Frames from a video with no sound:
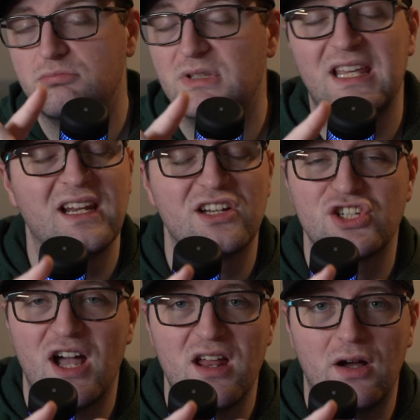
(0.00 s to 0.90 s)
getting a
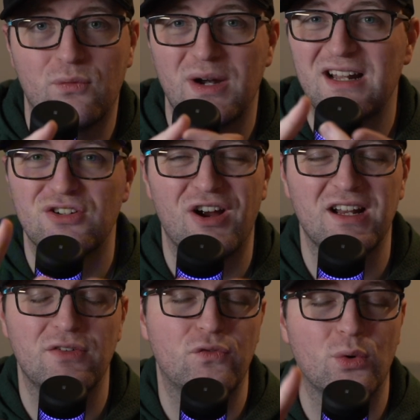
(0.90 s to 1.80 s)
shot off. We're not
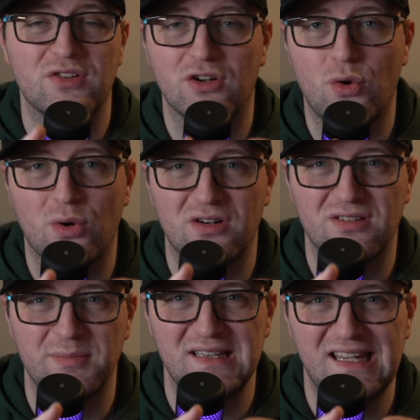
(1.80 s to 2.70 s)
trying to force a corner or
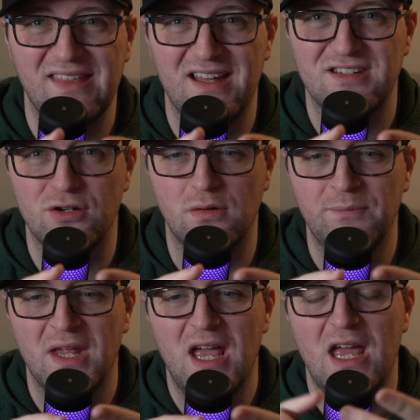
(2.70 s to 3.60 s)
something like that, too.
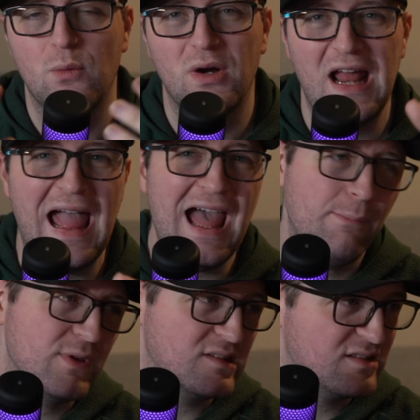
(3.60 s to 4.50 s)
And what
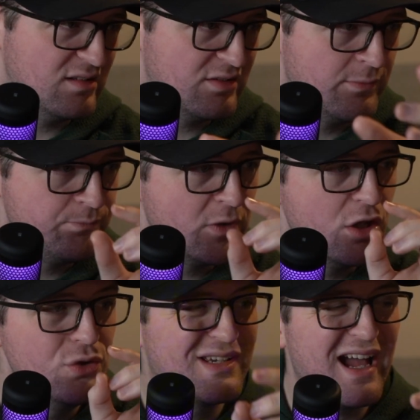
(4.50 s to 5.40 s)
happens is
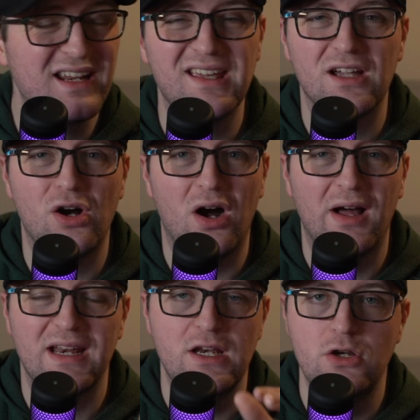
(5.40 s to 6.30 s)
you kind of get
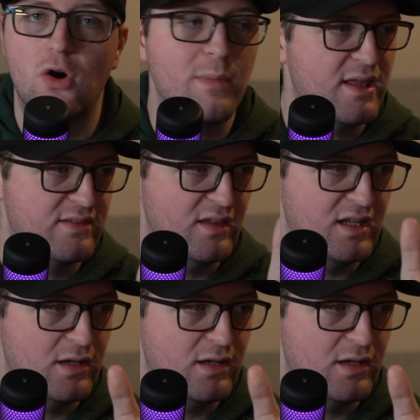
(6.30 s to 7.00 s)
caught in no man's land.